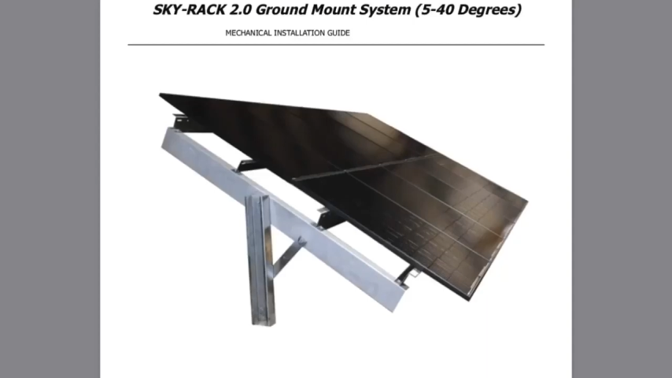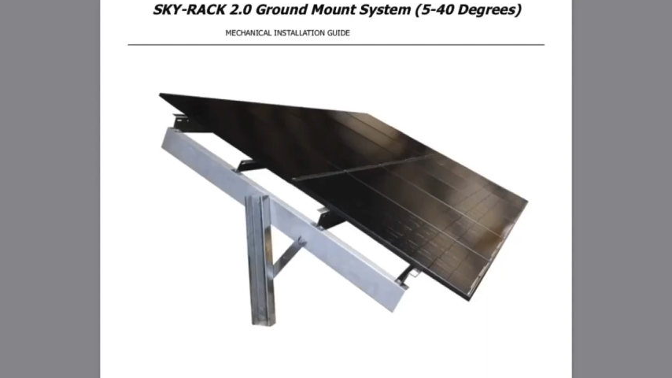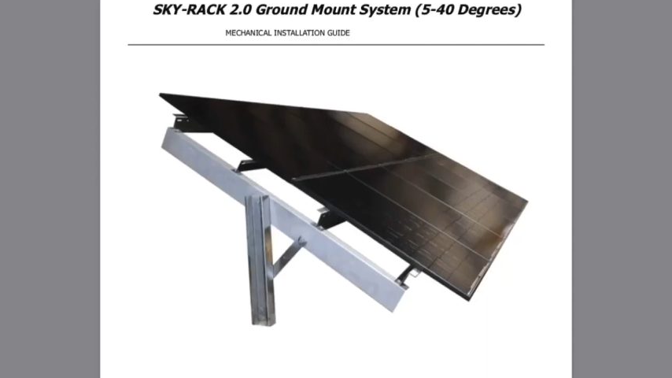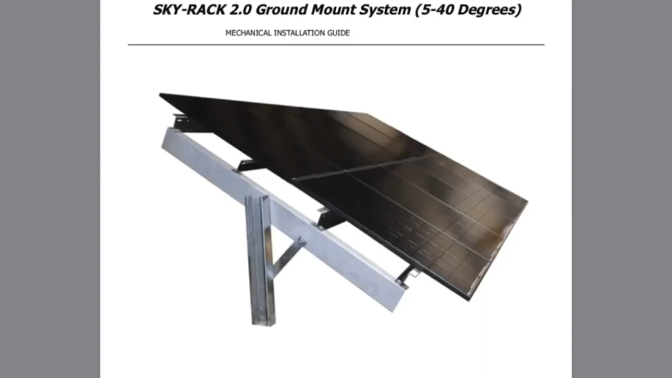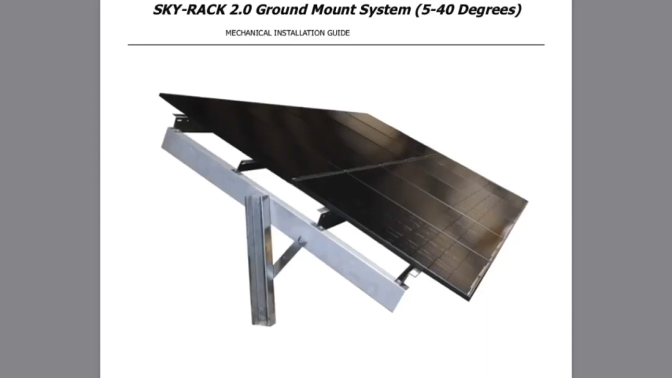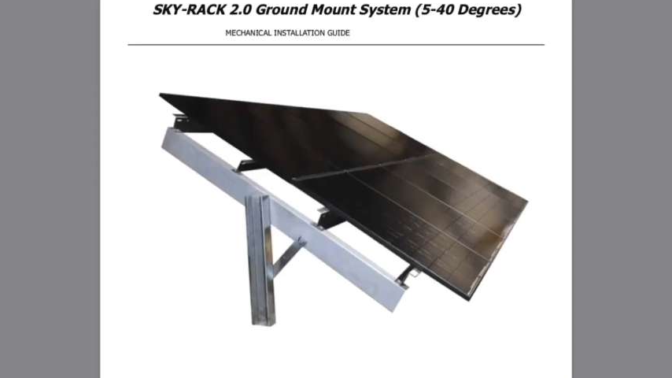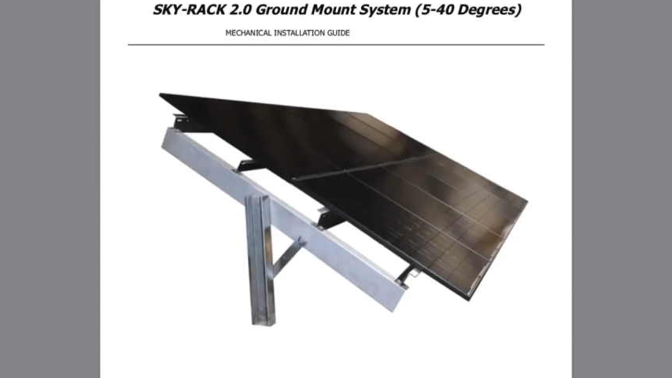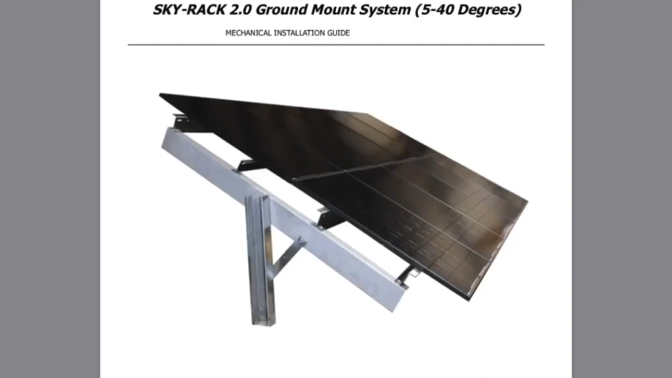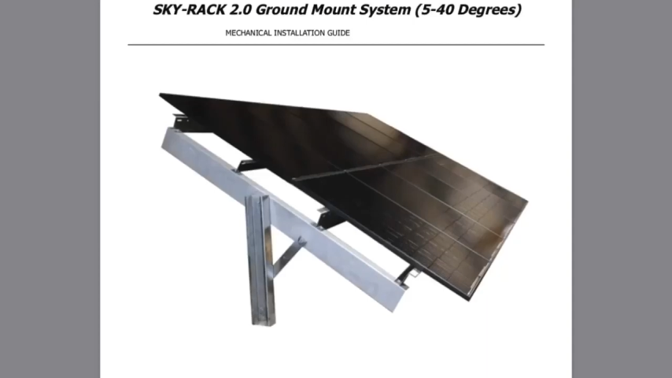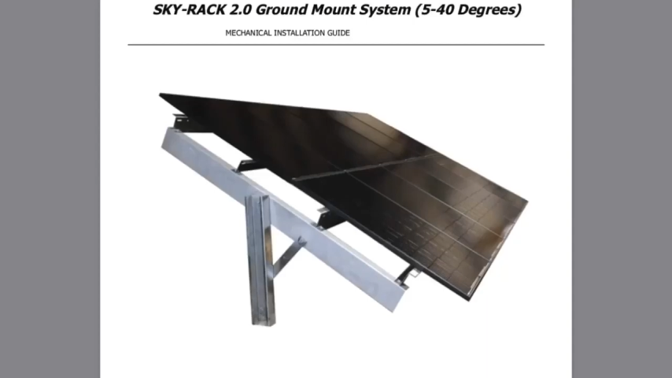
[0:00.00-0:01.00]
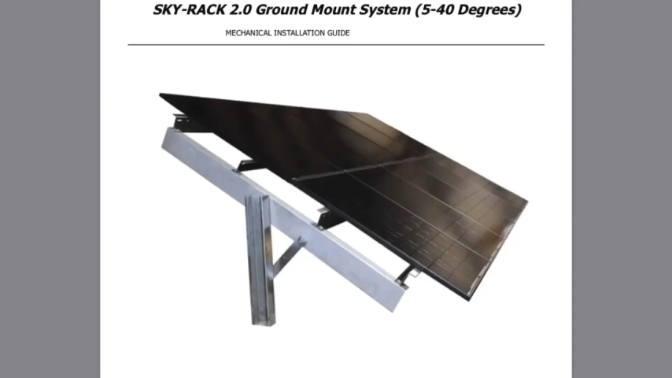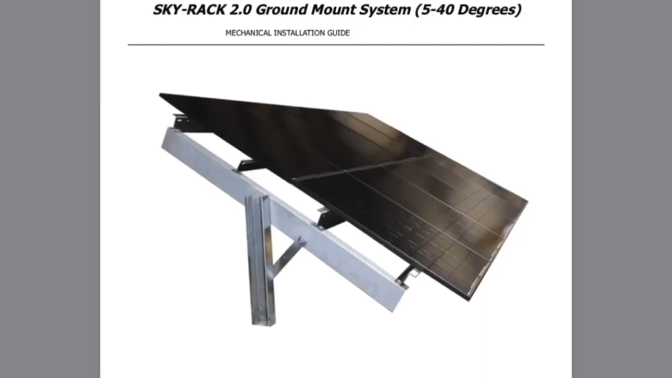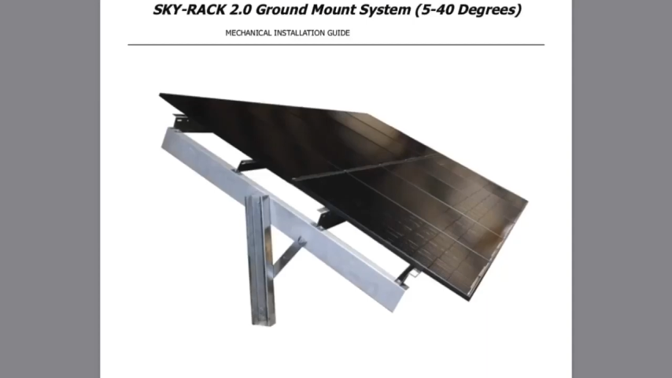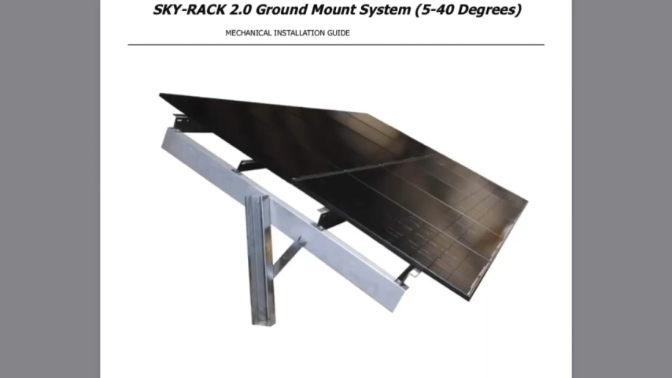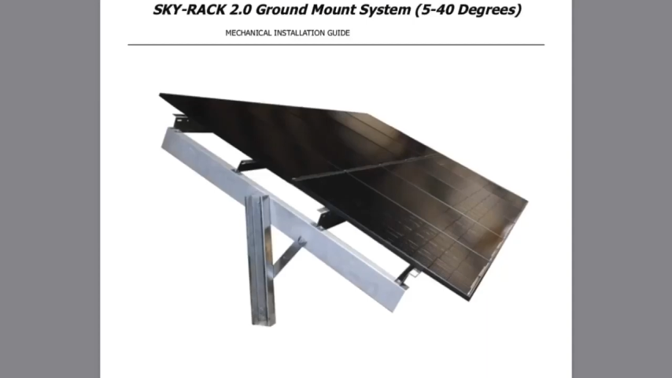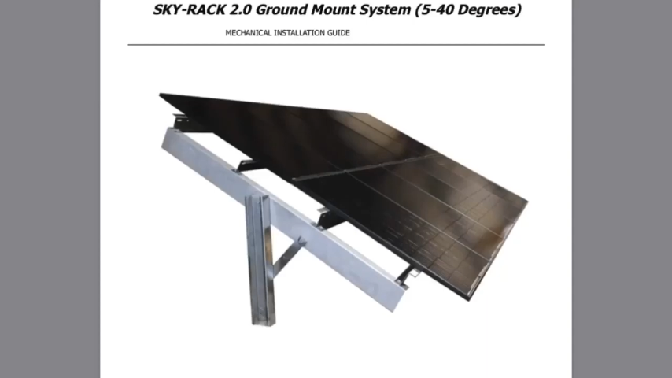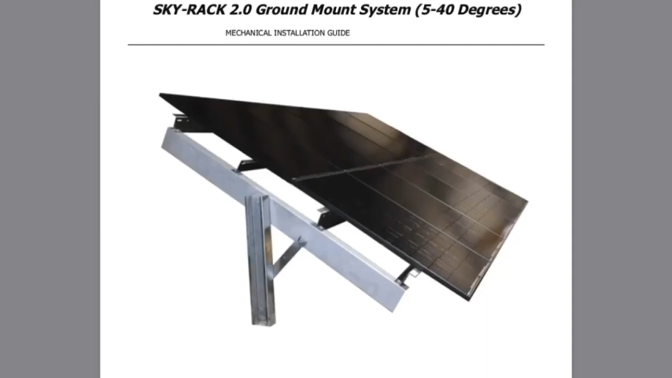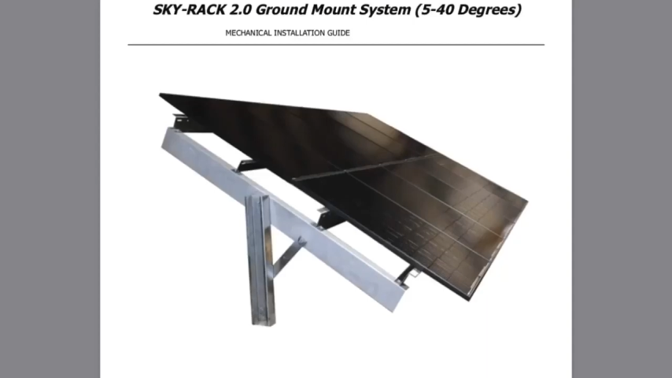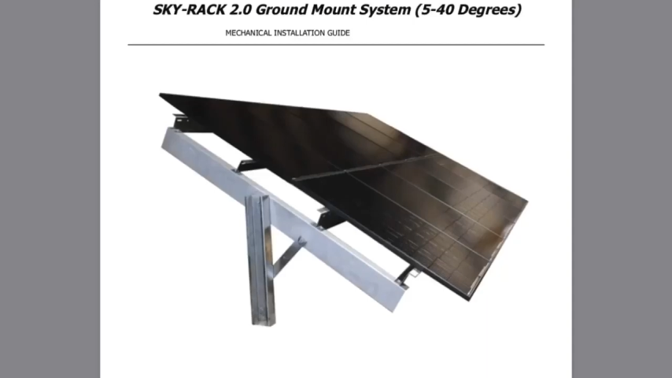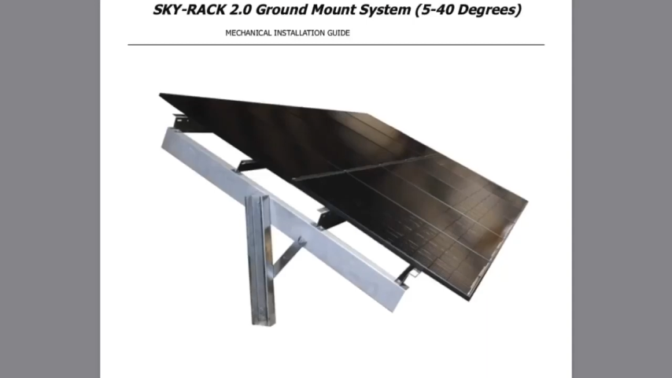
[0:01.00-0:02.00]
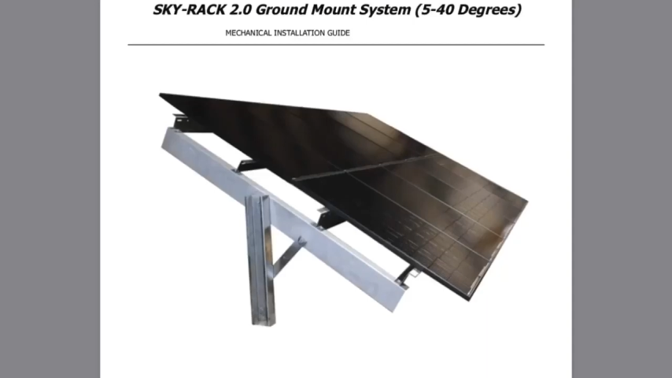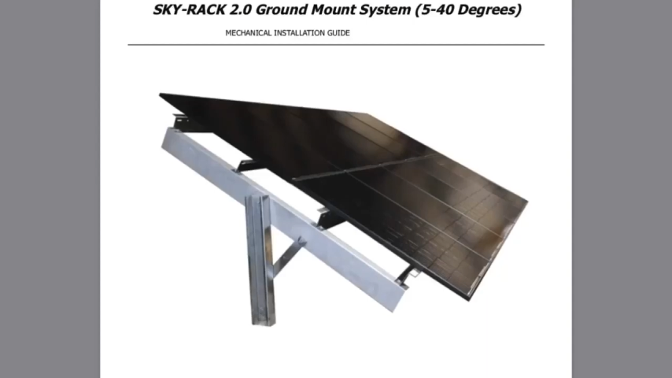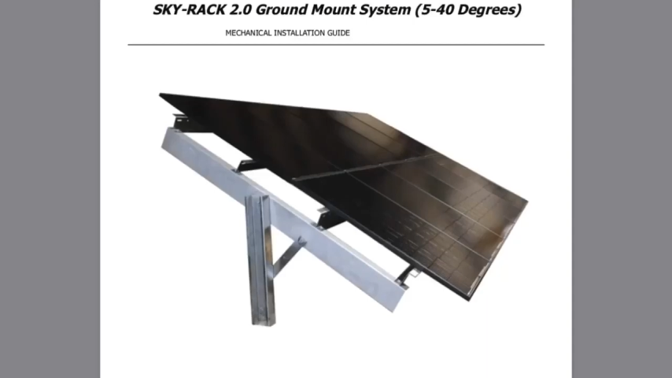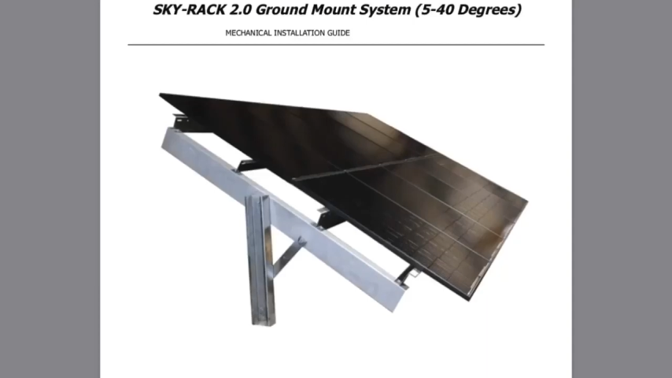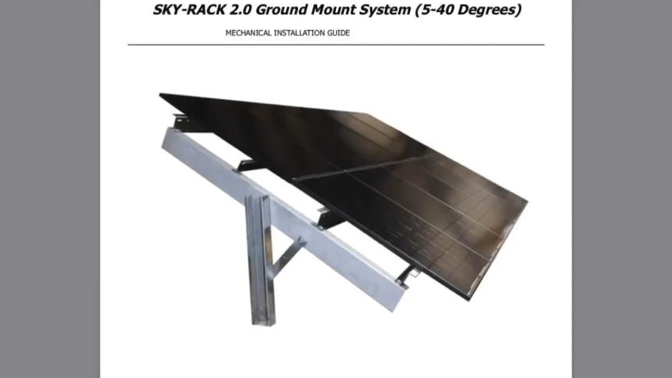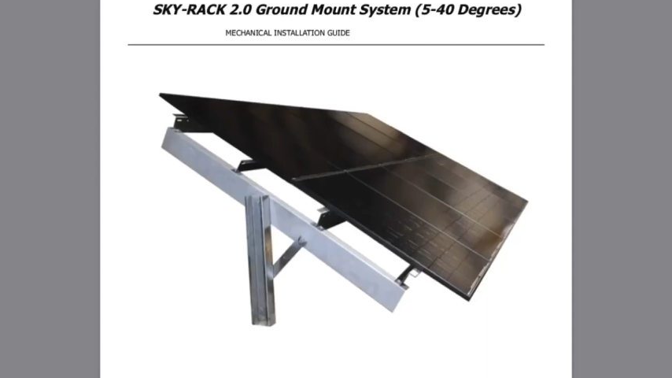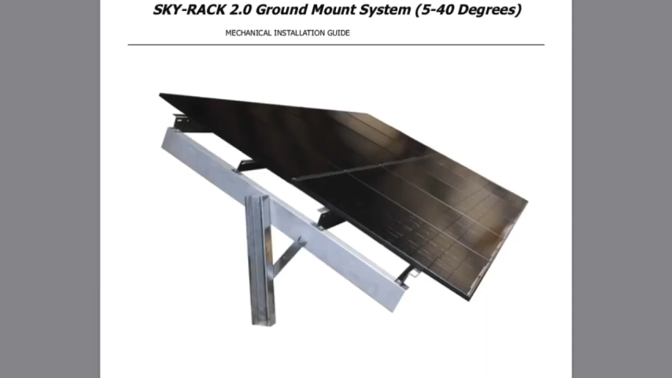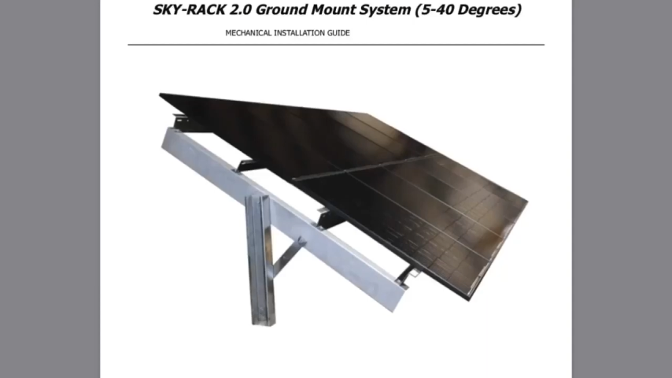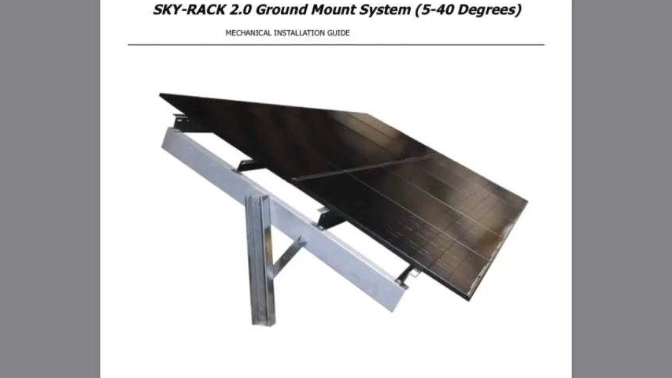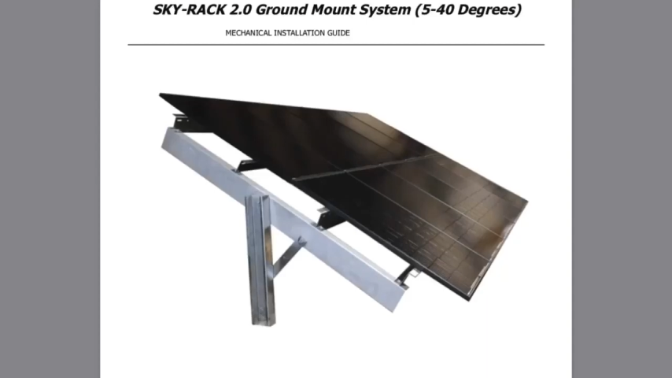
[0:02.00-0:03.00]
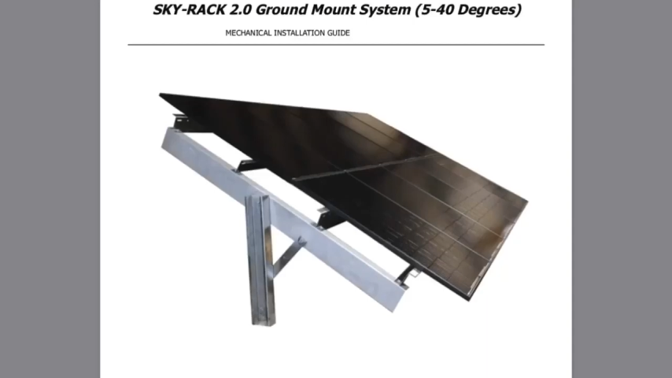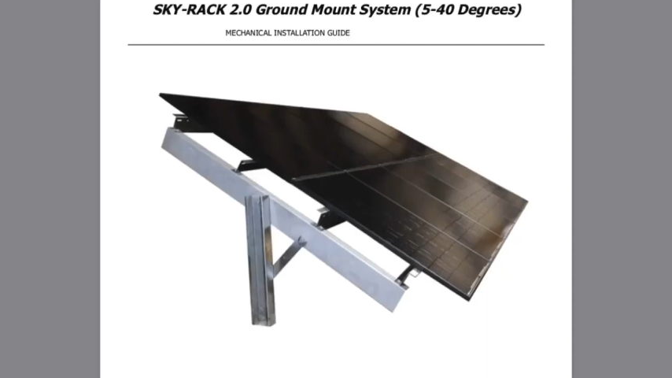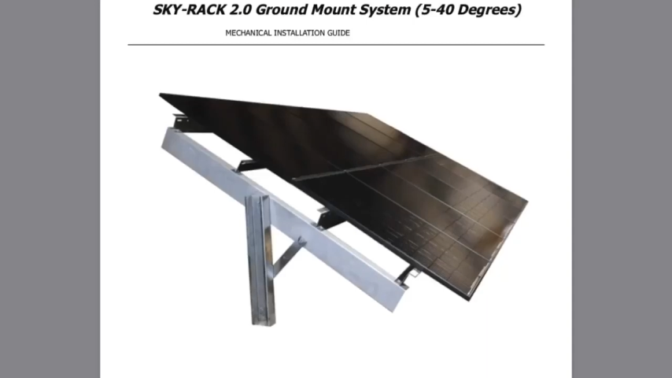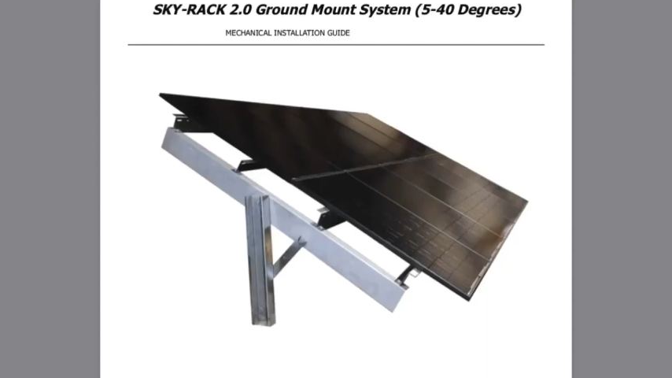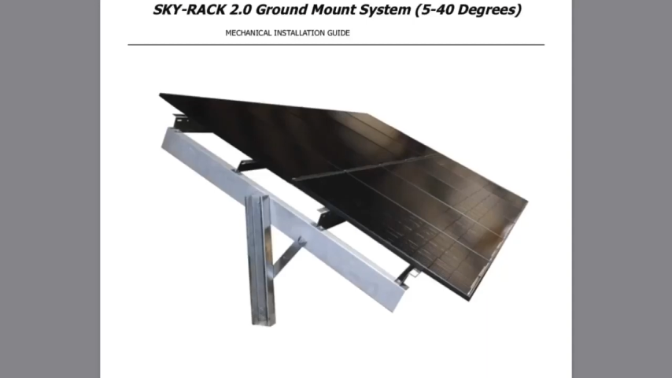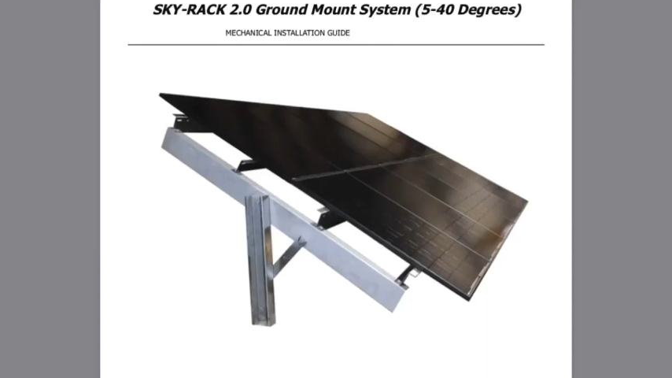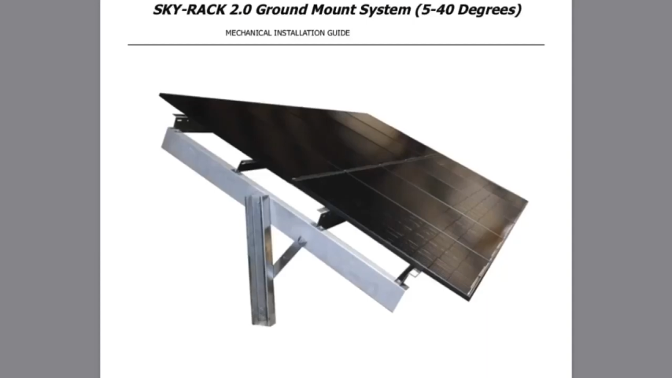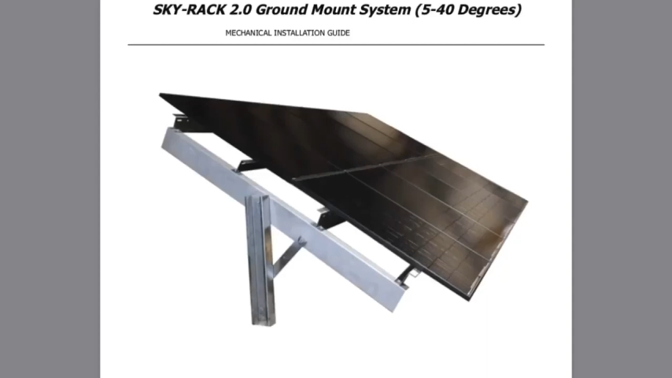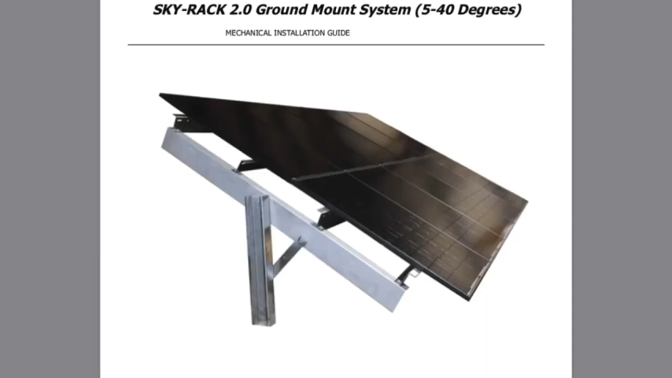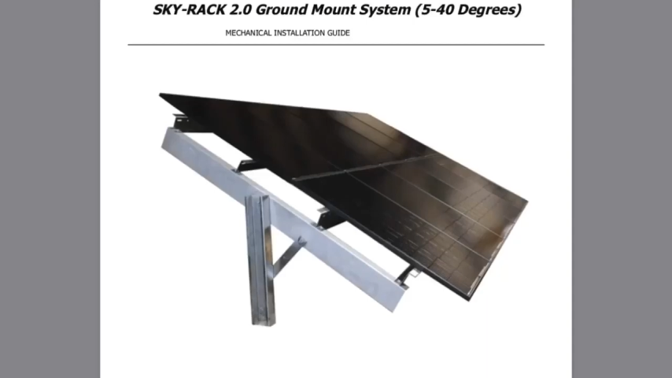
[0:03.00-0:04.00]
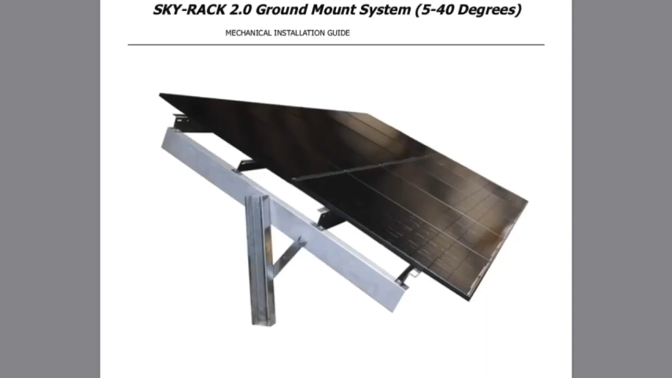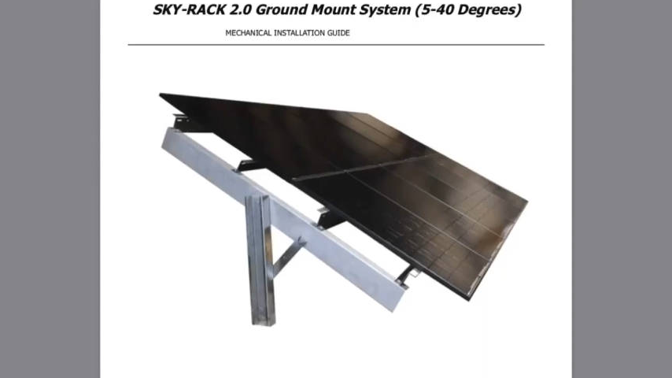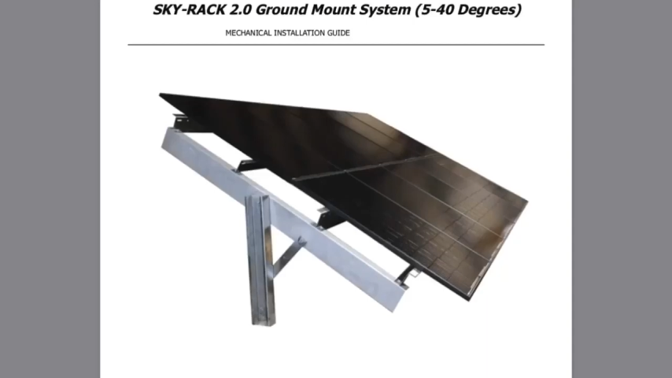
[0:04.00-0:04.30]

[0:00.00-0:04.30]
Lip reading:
Nobody's mouth can be seen.